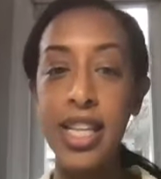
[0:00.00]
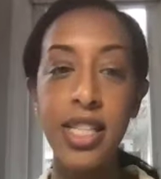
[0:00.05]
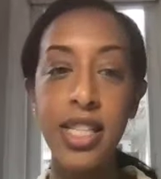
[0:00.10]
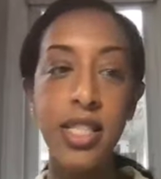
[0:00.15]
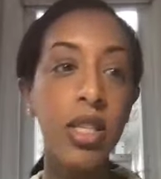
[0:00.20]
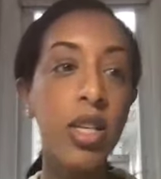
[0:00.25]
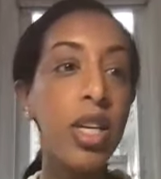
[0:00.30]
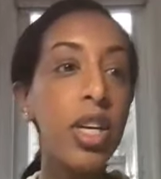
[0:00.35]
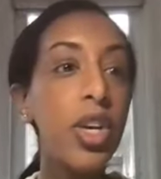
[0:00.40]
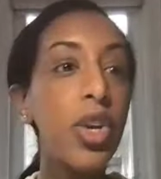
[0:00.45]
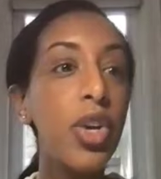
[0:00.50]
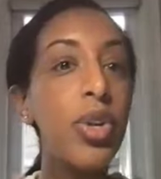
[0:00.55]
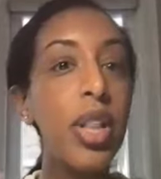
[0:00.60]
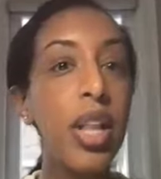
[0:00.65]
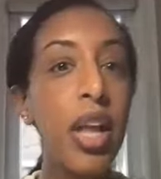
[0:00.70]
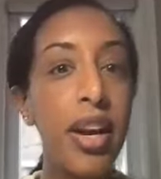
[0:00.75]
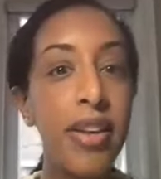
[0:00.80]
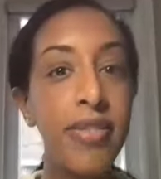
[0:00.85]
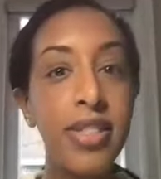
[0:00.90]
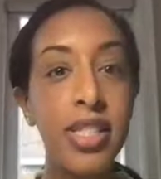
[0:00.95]
Let's look at your
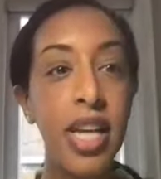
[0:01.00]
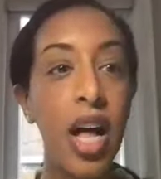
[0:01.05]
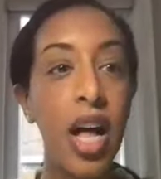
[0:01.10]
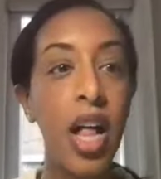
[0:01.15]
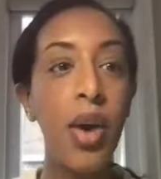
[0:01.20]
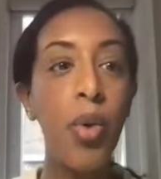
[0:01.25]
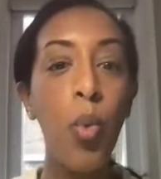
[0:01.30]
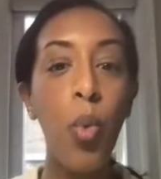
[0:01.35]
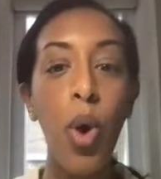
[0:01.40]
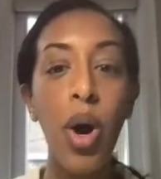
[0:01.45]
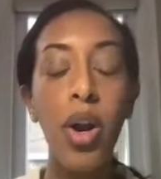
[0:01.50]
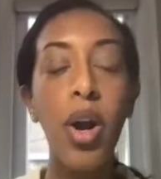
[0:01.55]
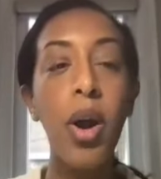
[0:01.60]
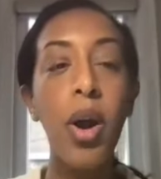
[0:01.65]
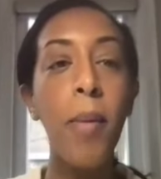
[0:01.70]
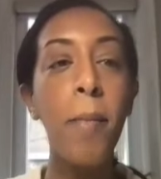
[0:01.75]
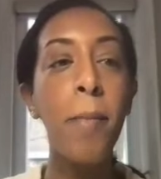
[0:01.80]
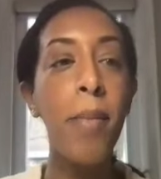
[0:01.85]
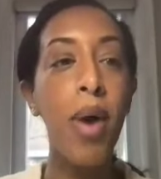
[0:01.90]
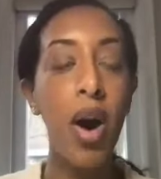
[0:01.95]
lifestyle. And what
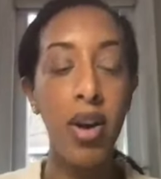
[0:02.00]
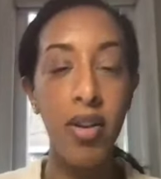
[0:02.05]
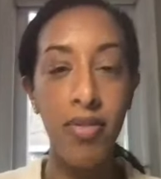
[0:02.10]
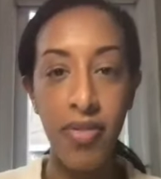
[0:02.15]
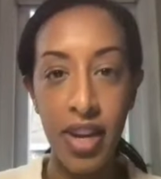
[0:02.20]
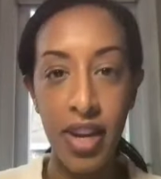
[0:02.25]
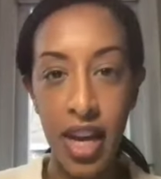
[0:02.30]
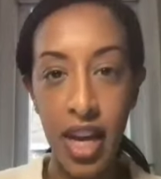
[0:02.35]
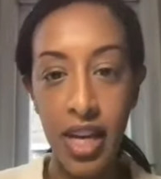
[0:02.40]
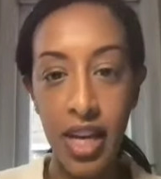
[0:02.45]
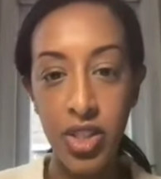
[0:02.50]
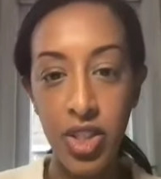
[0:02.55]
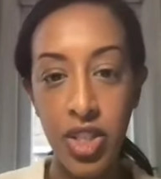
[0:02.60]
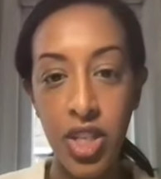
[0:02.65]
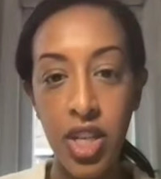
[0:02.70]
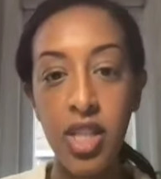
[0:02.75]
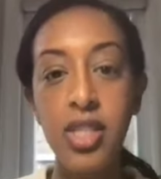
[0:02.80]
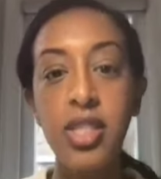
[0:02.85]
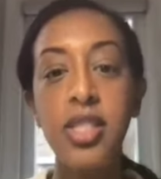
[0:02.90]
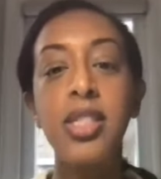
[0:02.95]
are
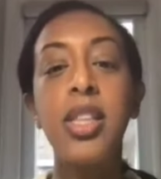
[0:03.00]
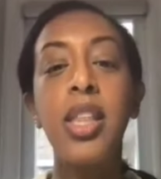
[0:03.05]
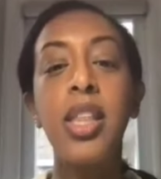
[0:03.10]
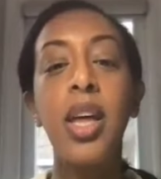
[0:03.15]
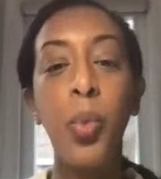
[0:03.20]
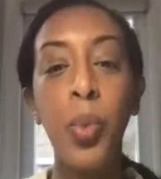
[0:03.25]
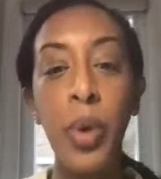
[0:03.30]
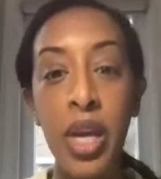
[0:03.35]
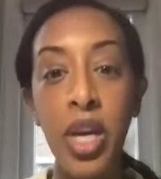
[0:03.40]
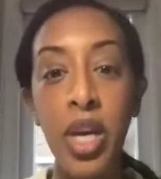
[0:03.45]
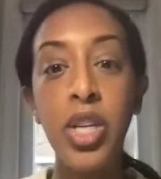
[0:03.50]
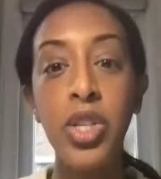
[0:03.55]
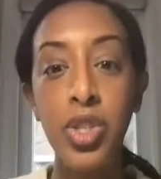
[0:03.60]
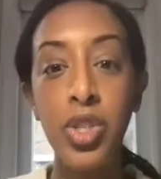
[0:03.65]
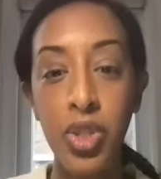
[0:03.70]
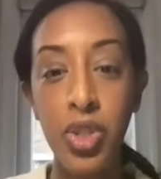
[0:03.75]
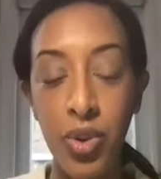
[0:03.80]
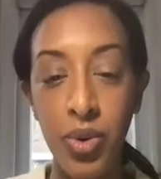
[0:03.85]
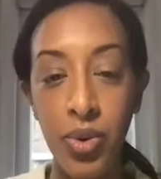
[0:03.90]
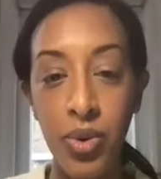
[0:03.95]
modifications that we can
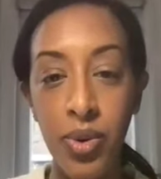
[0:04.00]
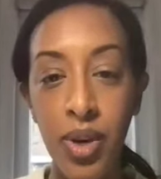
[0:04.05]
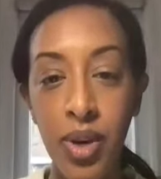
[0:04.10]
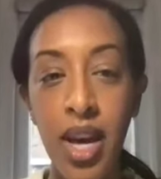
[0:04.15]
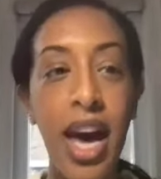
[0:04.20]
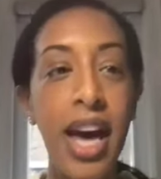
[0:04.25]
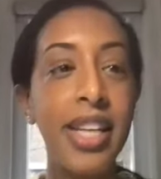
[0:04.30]
do?